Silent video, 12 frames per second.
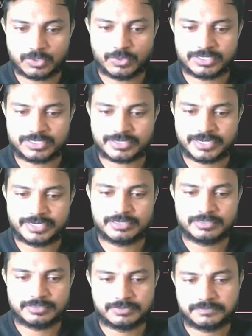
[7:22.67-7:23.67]
I'll do I'll just write
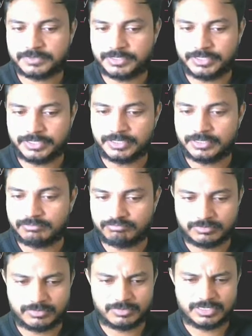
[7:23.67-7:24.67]
the
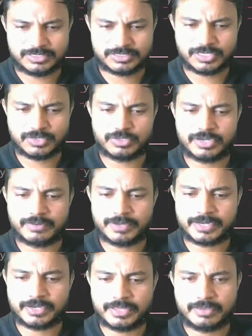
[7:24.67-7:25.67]
I'll just give the name
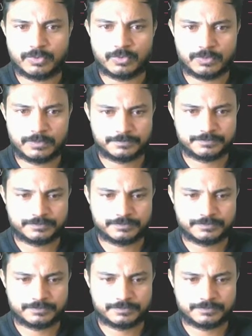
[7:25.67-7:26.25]
like demo